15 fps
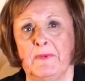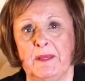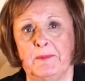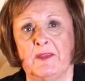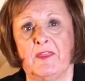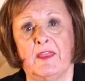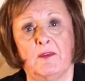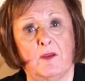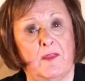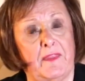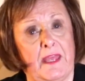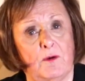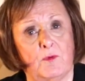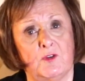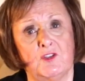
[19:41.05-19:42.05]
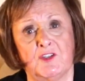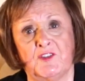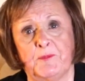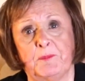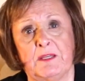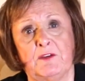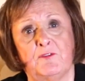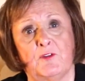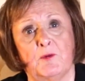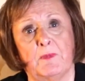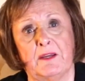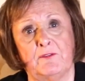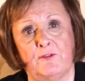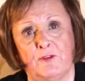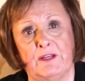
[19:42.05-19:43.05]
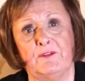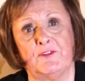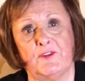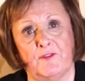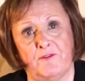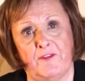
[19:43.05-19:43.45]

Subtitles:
Maybe that would just be for my friends and